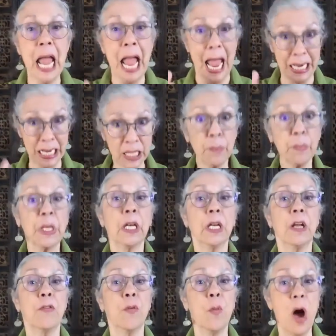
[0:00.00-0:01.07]
and in the middle
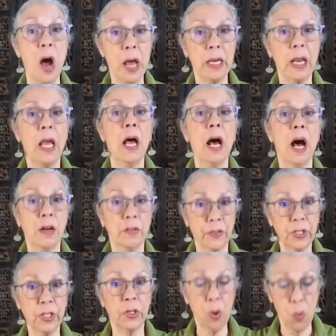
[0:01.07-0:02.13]
of one of
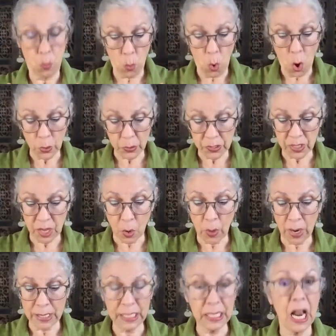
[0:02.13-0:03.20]
the walls there
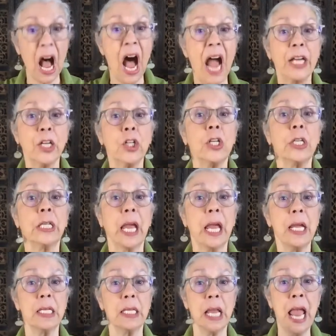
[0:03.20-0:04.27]
was an iron
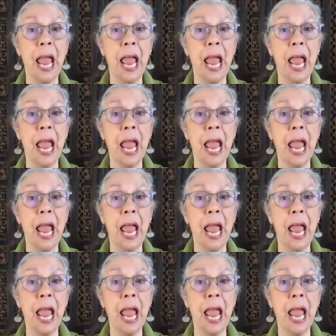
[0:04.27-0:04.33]
gate.